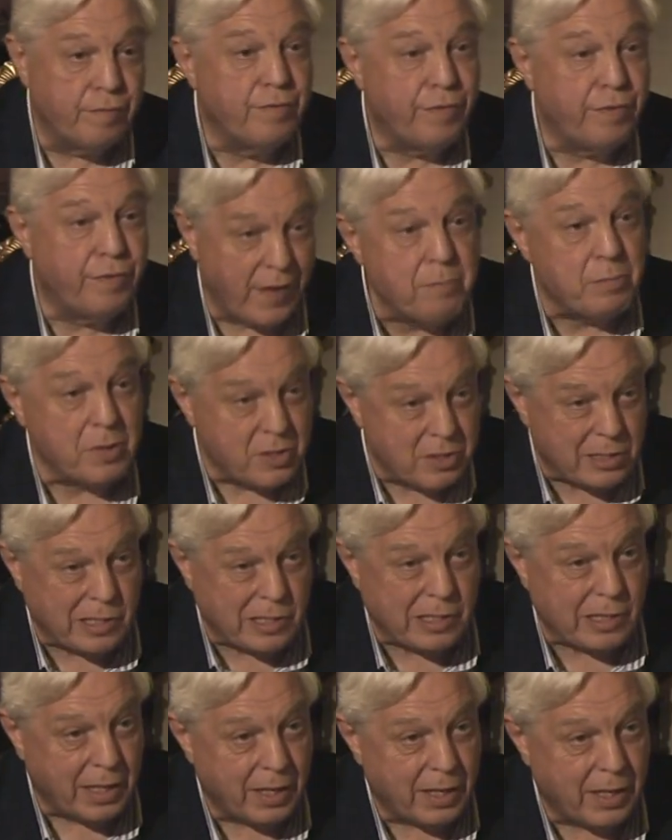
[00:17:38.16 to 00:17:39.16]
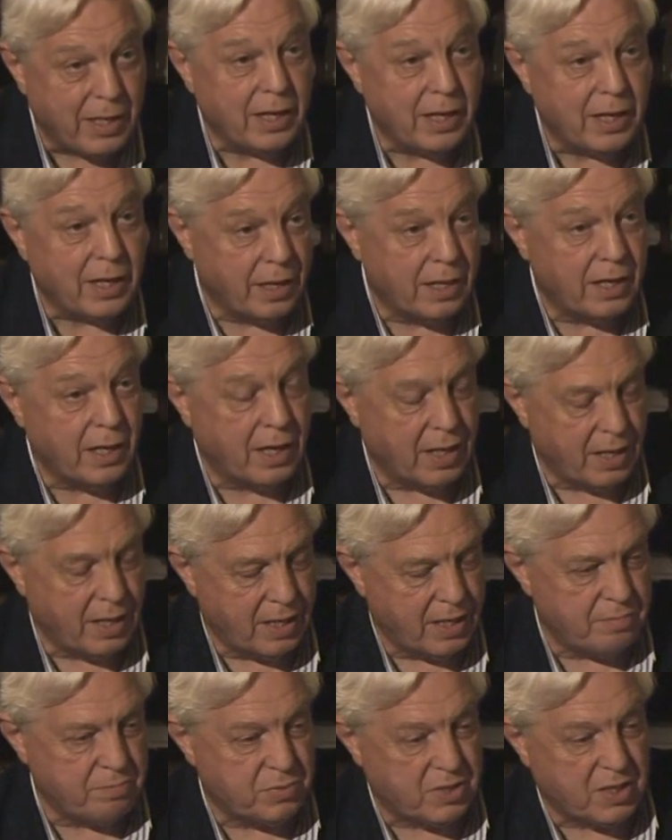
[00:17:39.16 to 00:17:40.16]
famously here
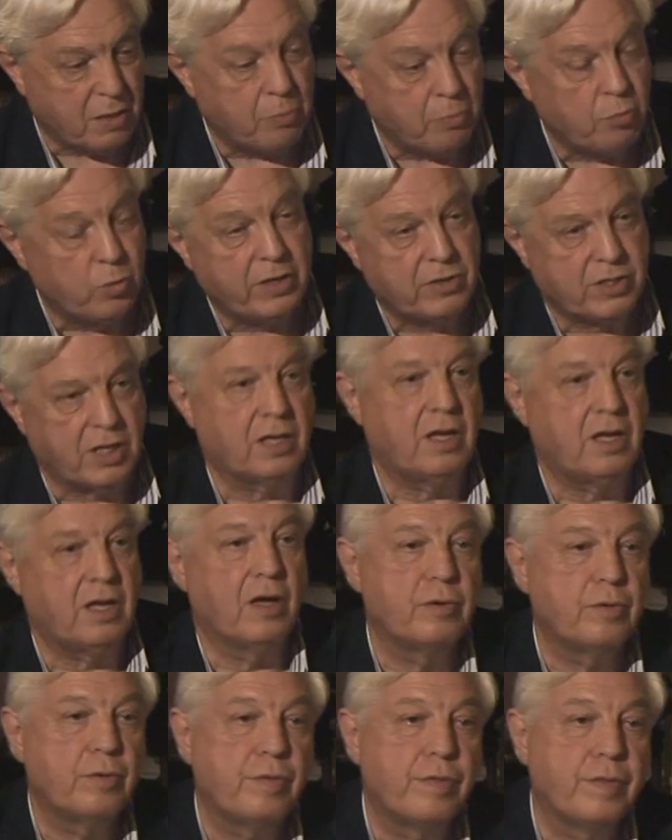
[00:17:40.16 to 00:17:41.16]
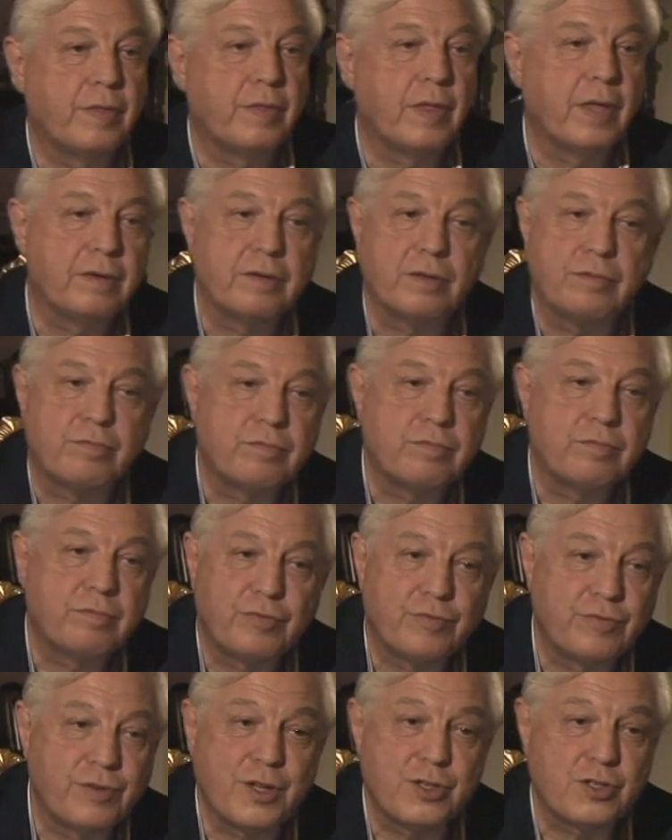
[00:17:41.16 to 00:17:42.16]
some weeks ago that the
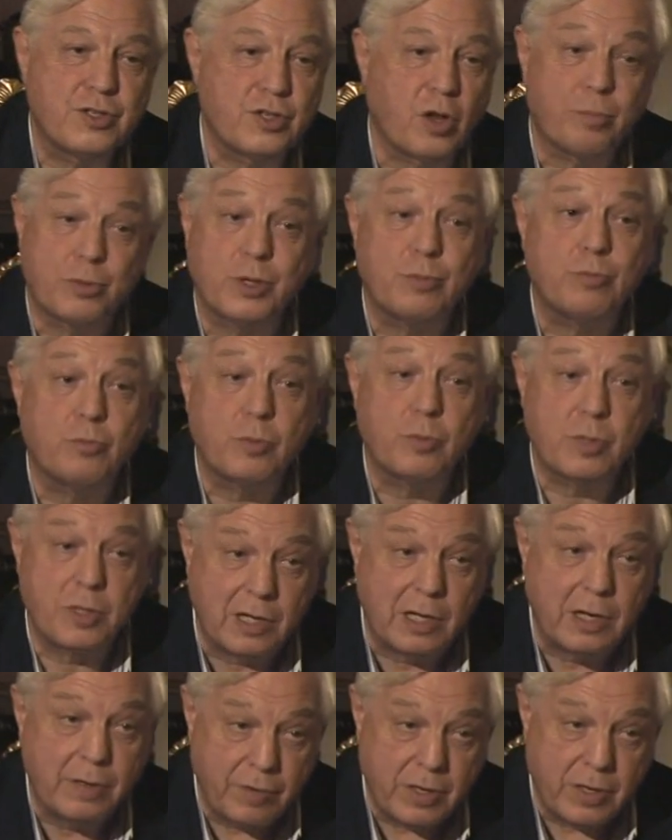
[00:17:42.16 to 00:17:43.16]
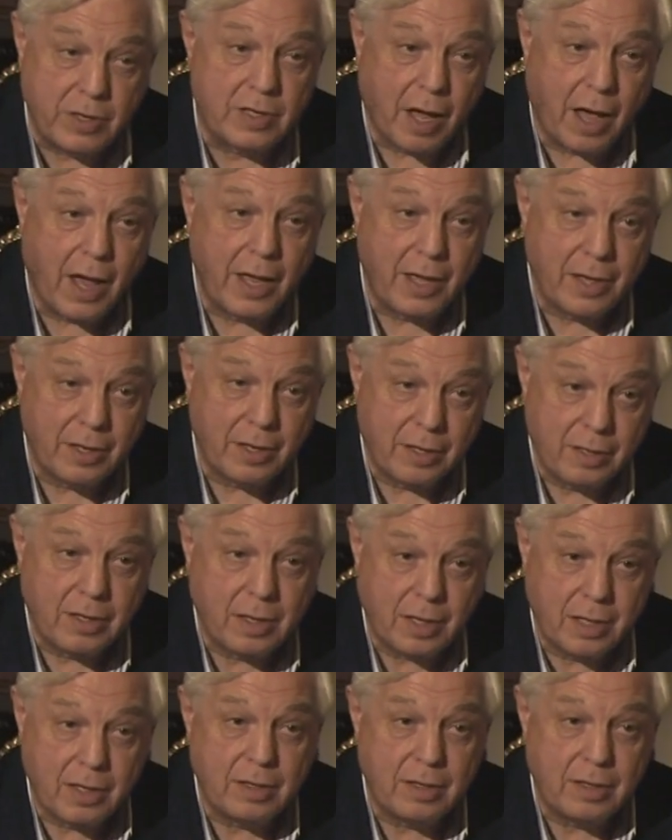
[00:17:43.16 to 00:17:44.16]
first option was to live and die
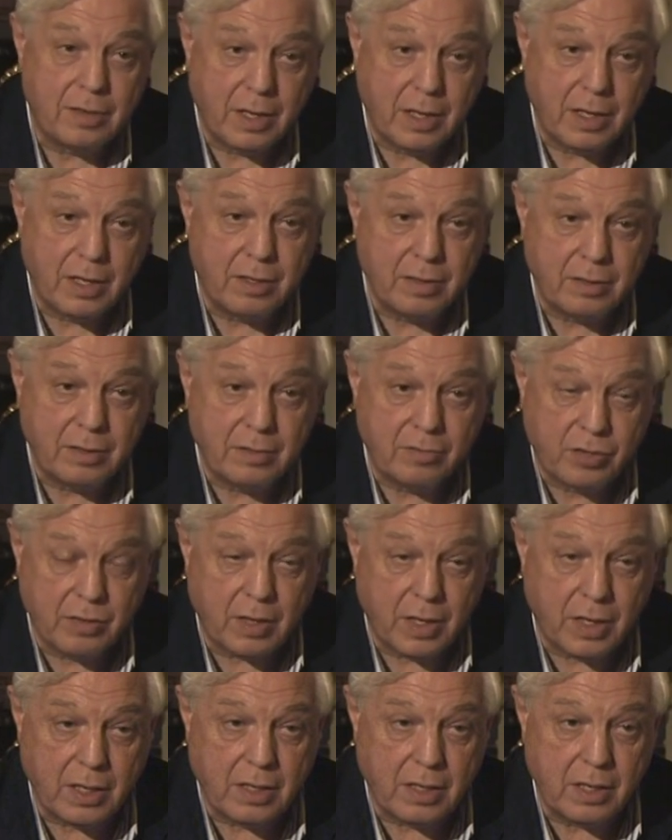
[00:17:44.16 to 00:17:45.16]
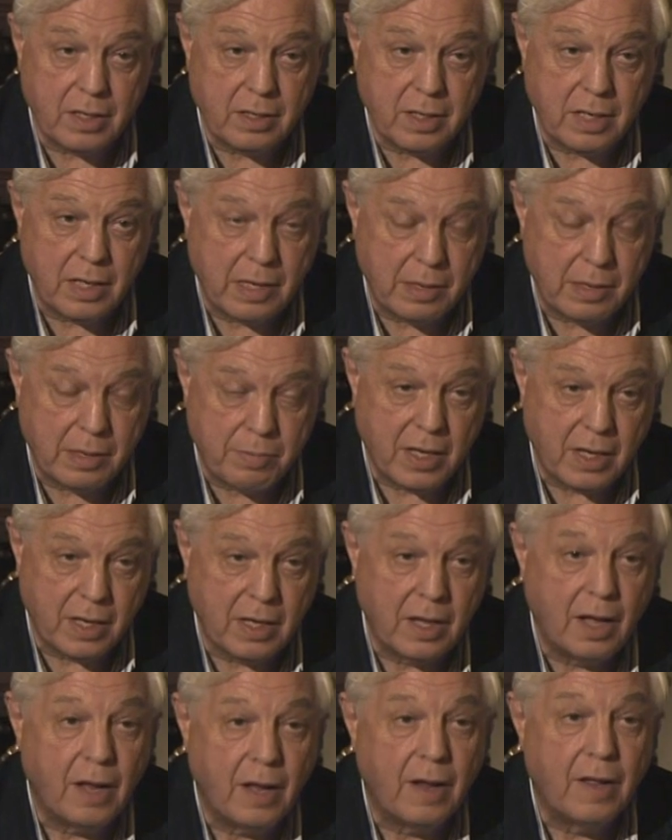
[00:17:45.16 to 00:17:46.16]
in Libya.
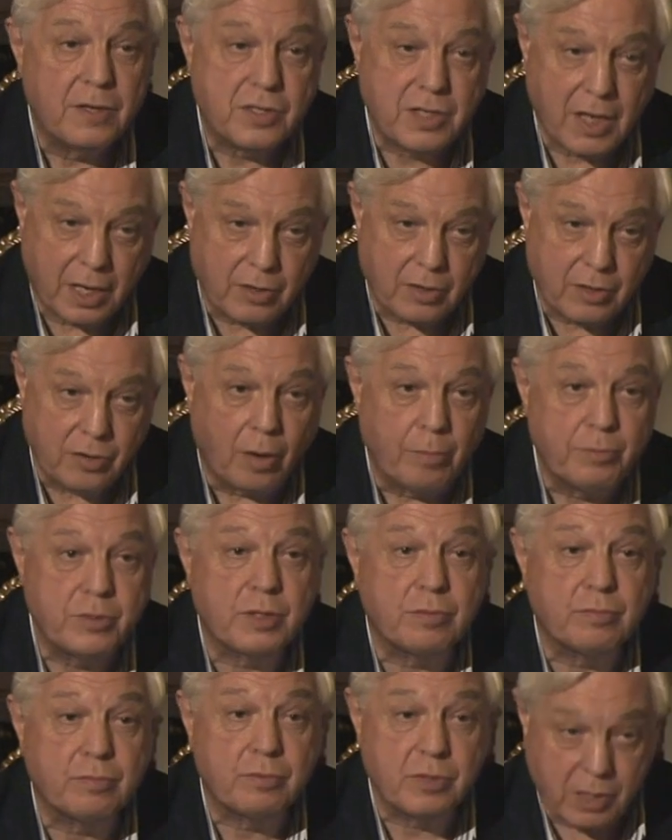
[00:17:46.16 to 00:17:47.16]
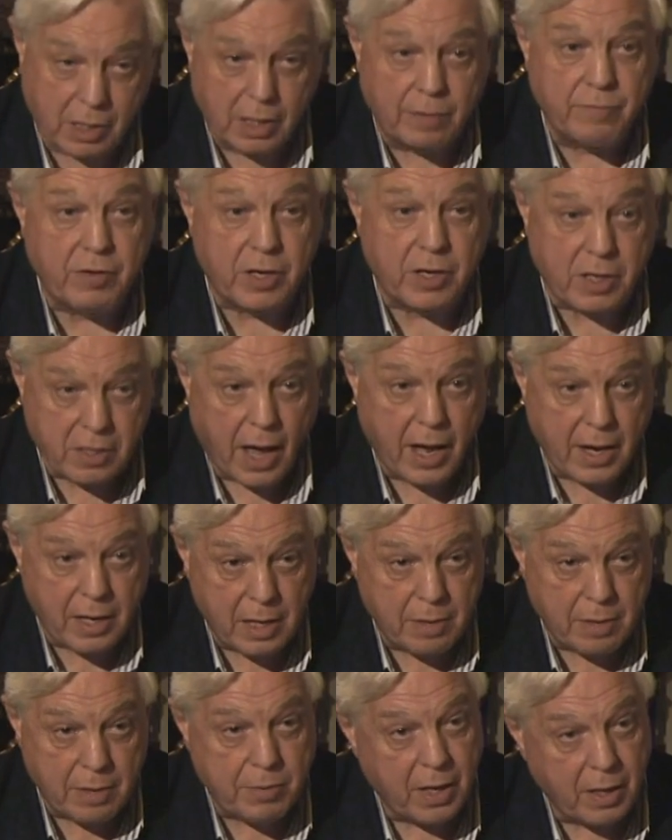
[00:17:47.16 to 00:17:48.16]
Second option was to live and die in
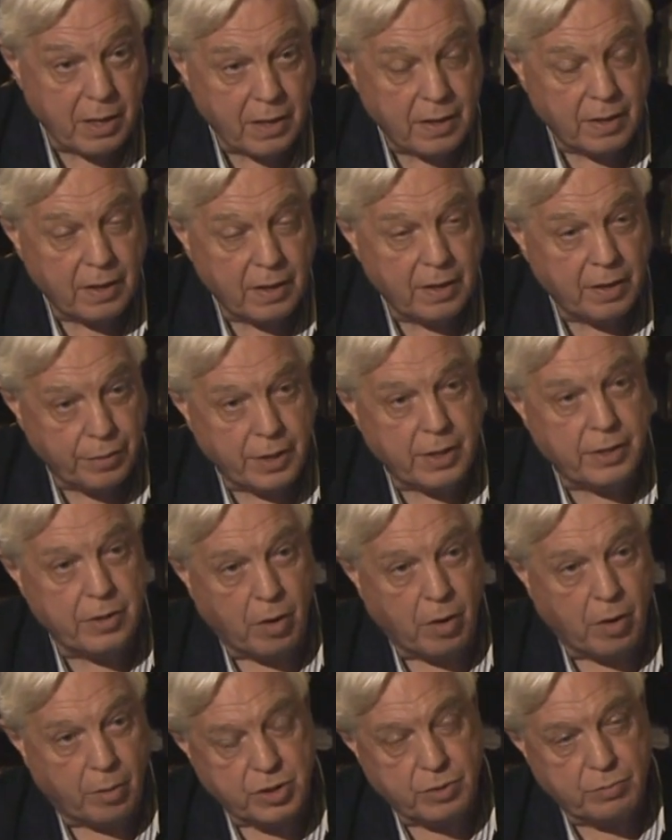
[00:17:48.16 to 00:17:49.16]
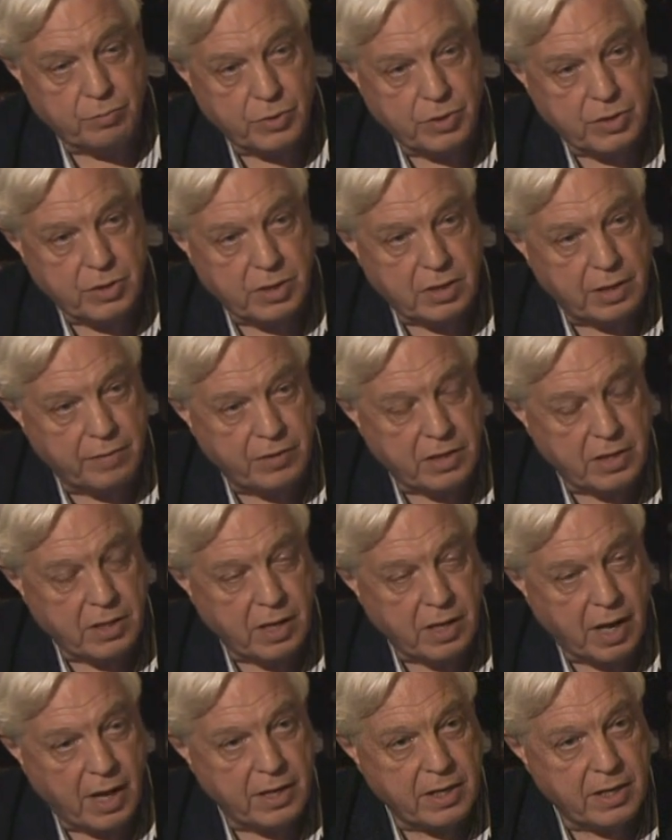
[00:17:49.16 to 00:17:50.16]
Libya. Third option was to live and
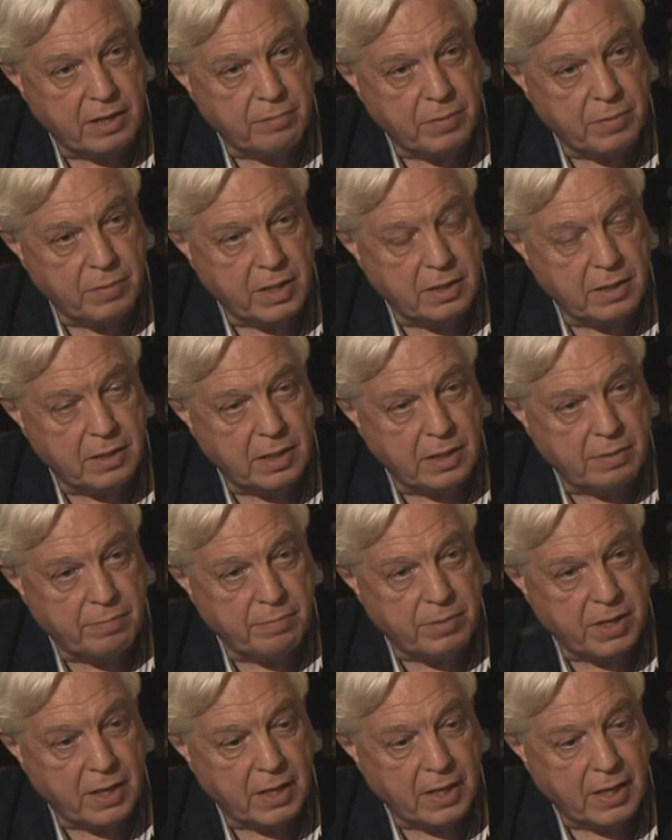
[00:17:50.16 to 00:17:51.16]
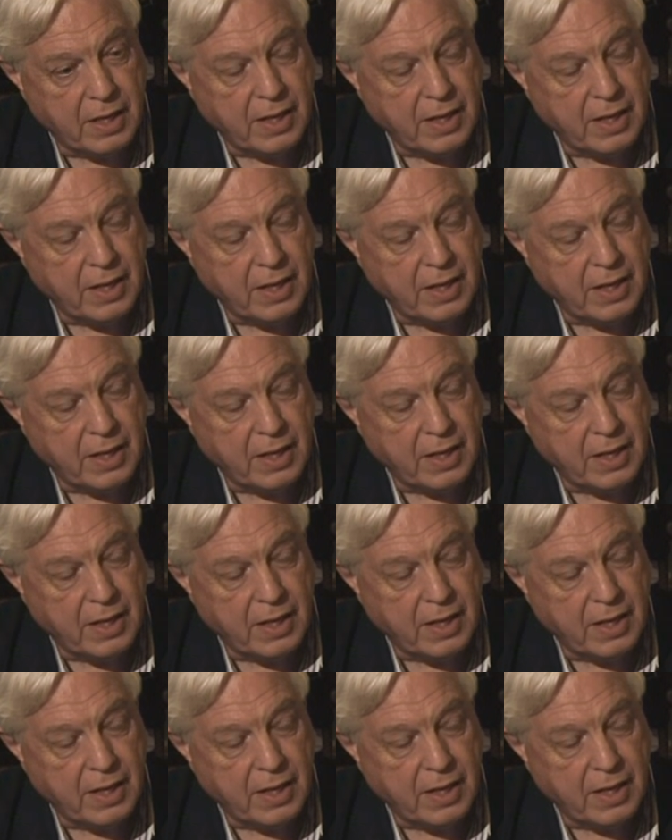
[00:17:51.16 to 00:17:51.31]
die in Libya.